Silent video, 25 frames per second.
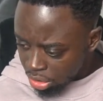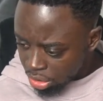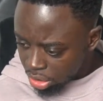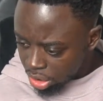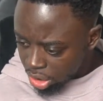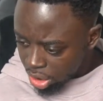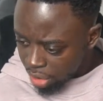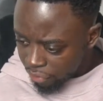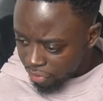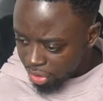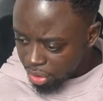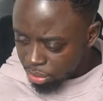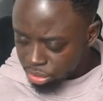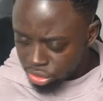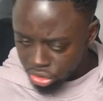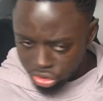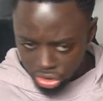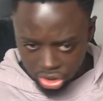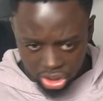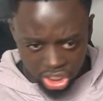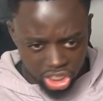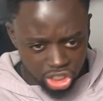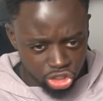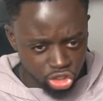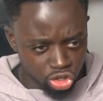I think it was
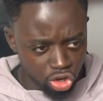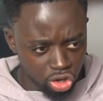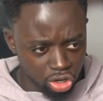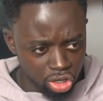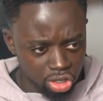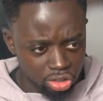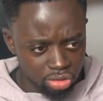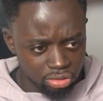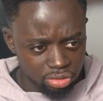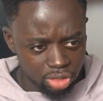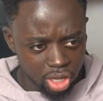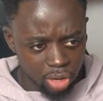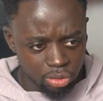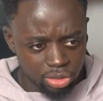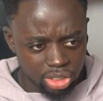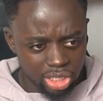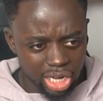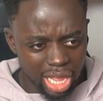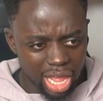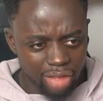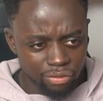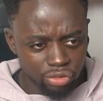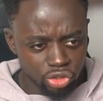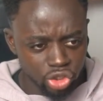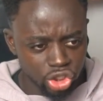on TikTok. I was
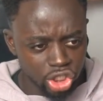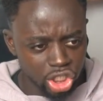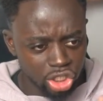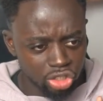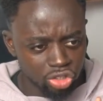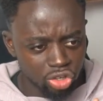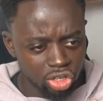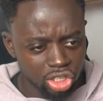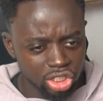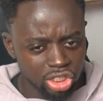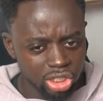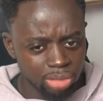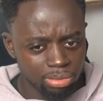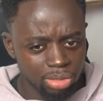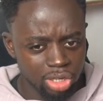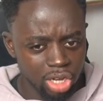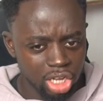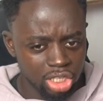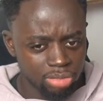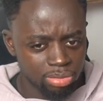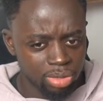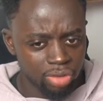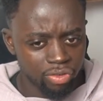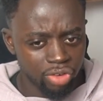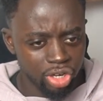live on TikTok and someone
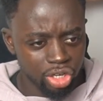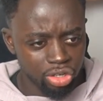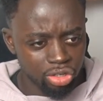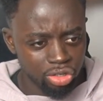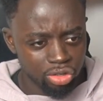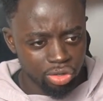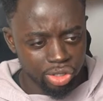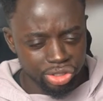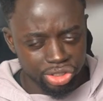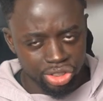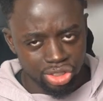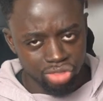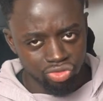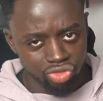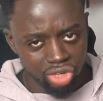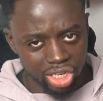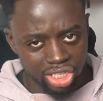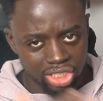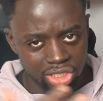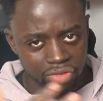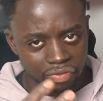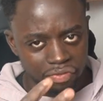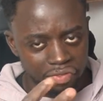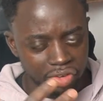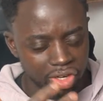asked me a really good question
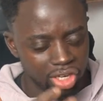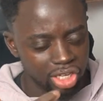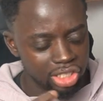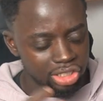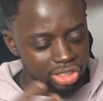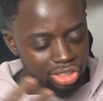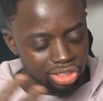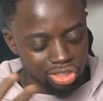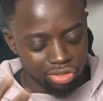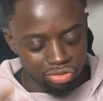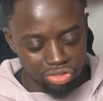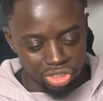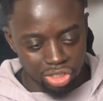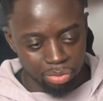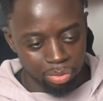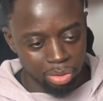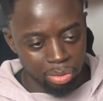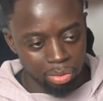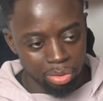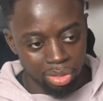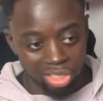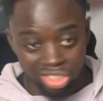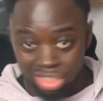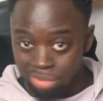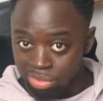related to fitness, because obviously
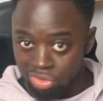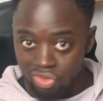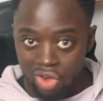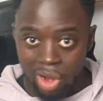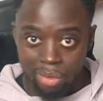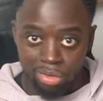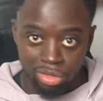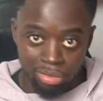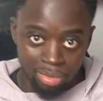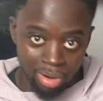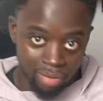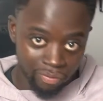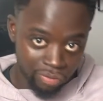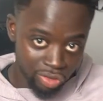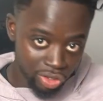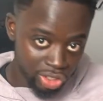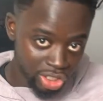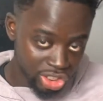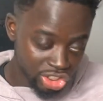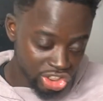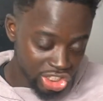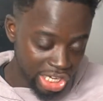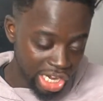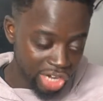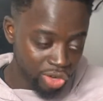people are subscribed to my
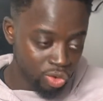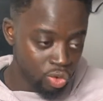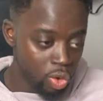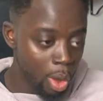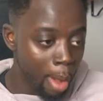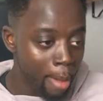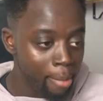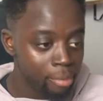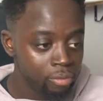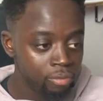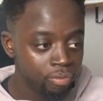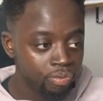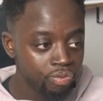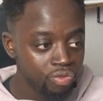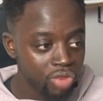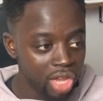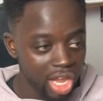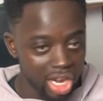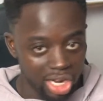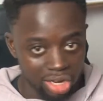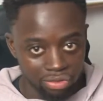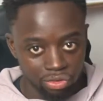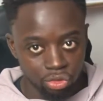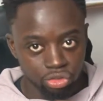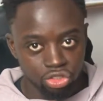vlogging channel
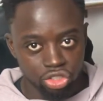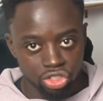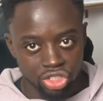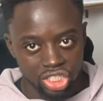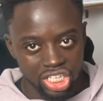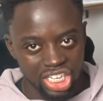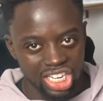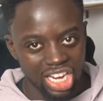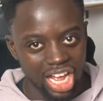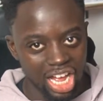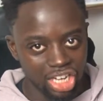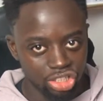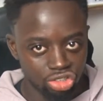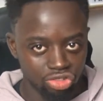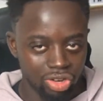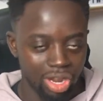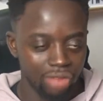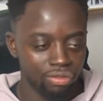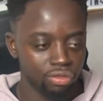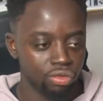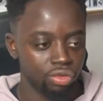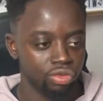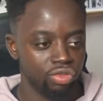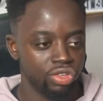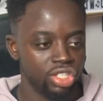and they've also seen that I
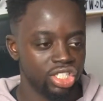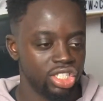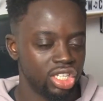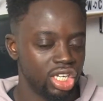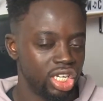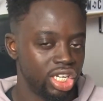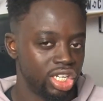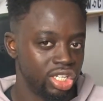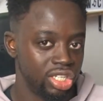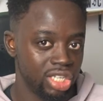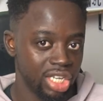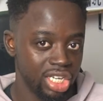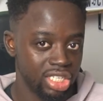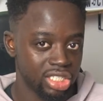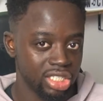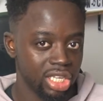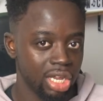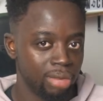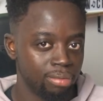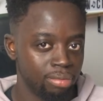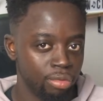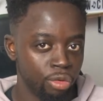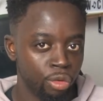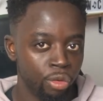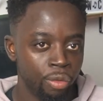traveled recently to
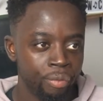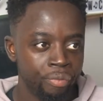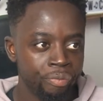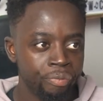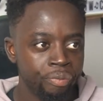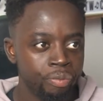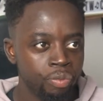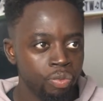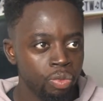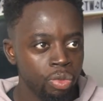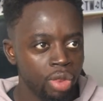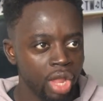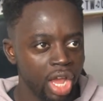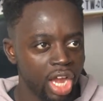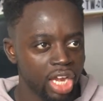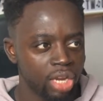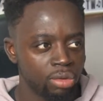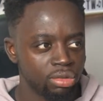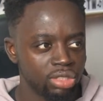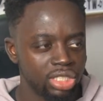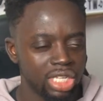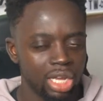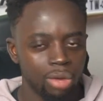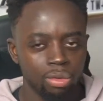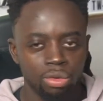Istanbul. And he
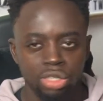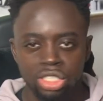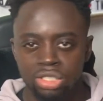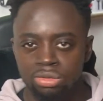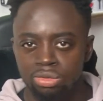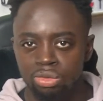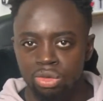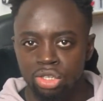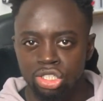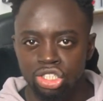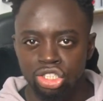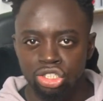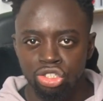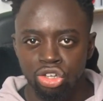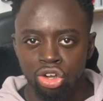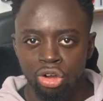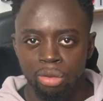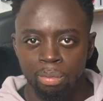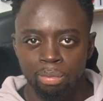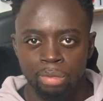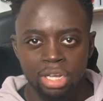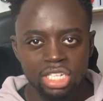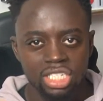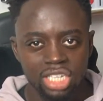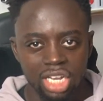was like, what's
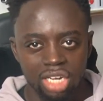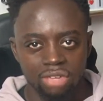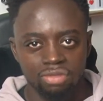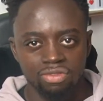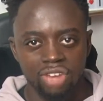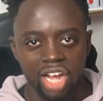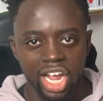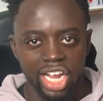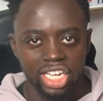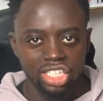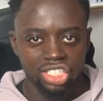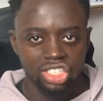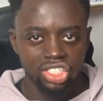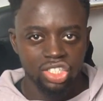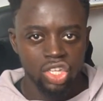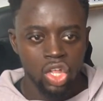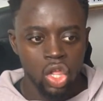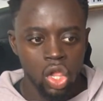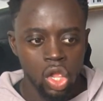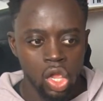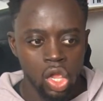your best advice